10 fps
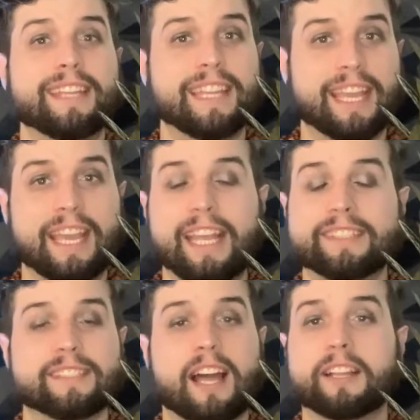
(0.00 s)
yeah,
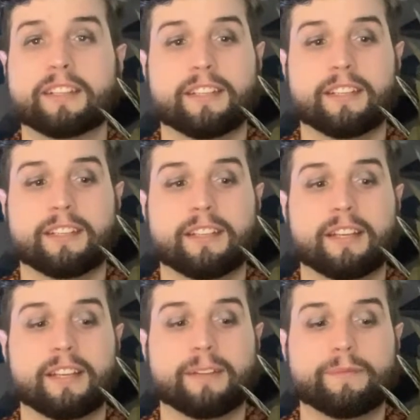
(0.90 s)
it's not good.
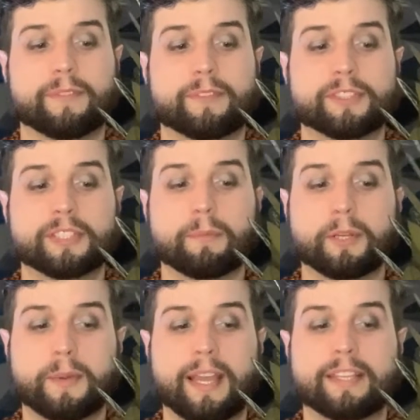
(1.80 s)
For someone
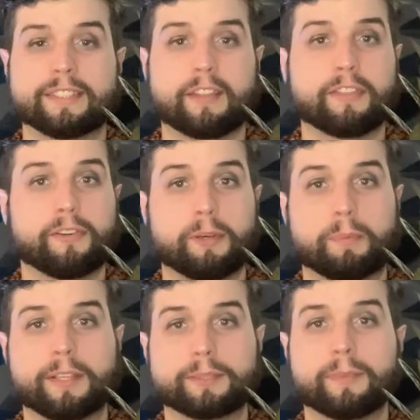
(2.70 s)
who has like 30
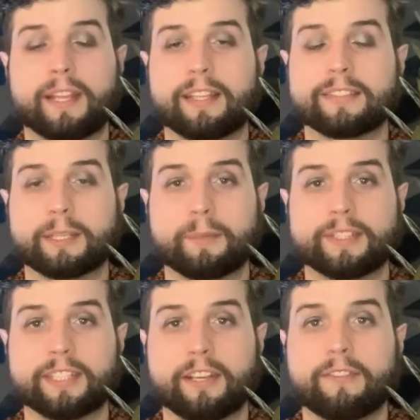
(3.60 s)
plus plants like
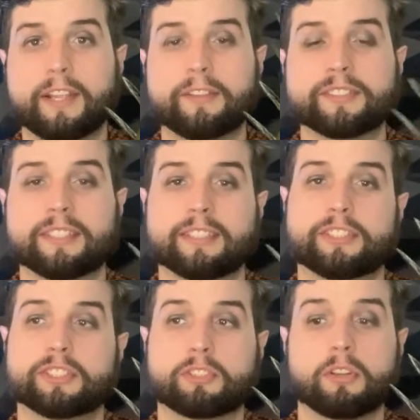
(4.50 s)
myself, I used to
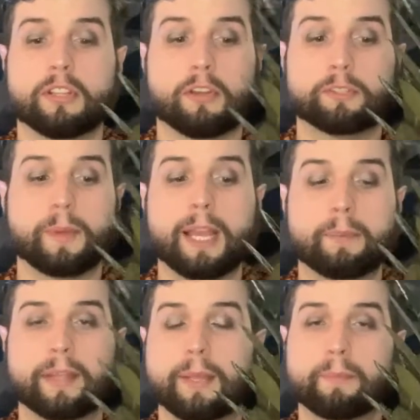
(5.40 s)
just go to Lowe's, buy a
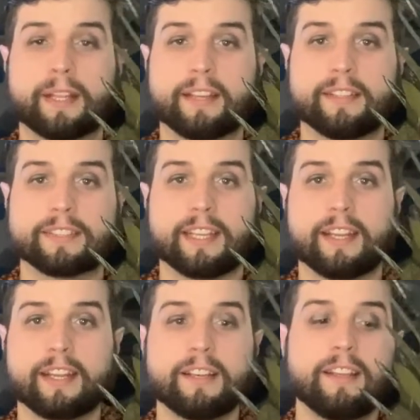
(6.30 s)
plant, bring it
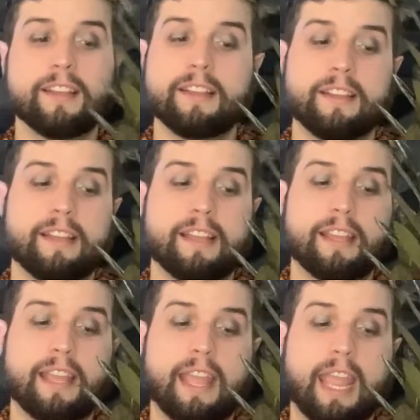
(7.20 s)
inside.
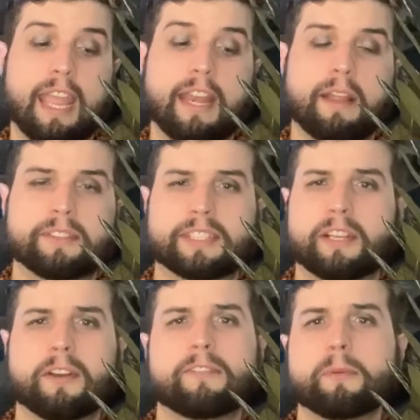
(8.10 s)
And I was like,
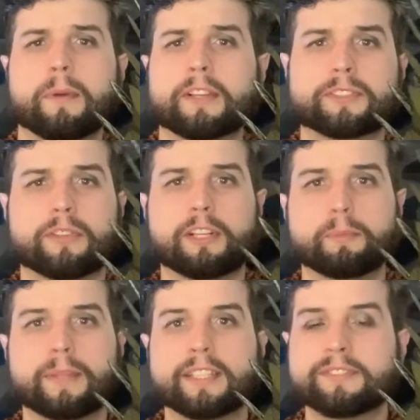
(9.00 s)
oh, a few bugs are on it,
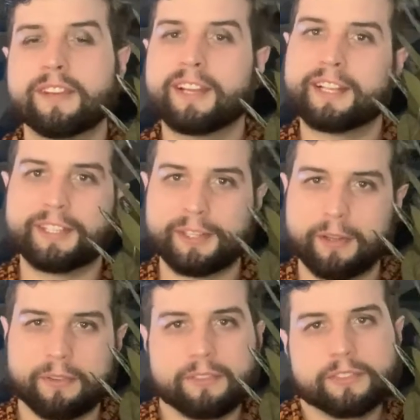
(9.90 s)
but that's fine, you
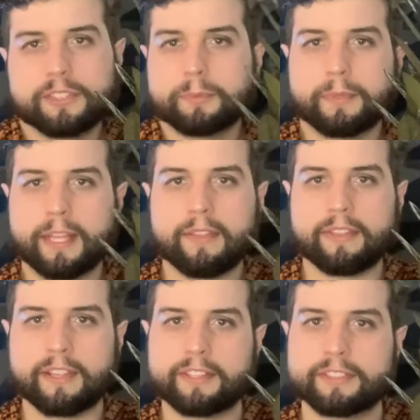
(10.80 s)
know? Just plant
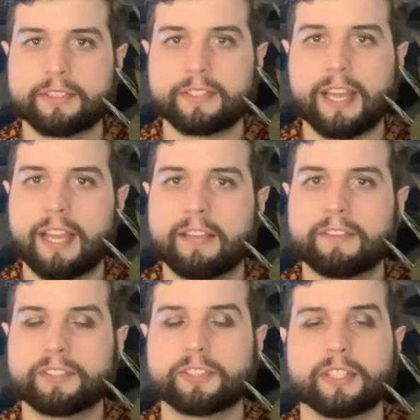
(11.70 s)
things, they'll die
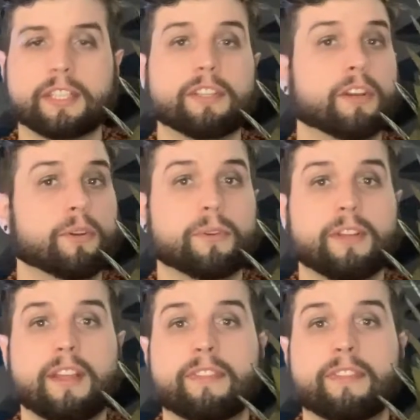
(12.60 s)
eventually. No,